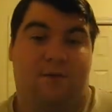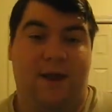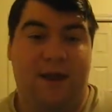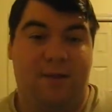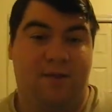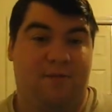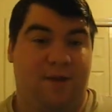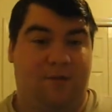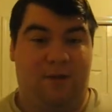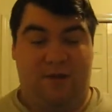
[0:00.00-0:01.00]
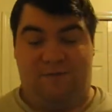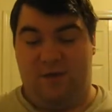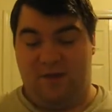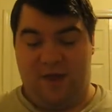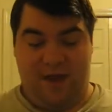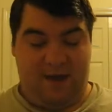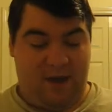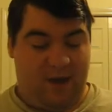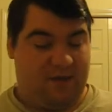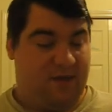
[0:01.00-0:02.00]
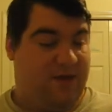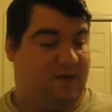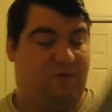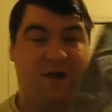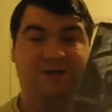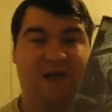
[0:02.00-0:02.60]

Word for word: Then I got something a little different. I got Strait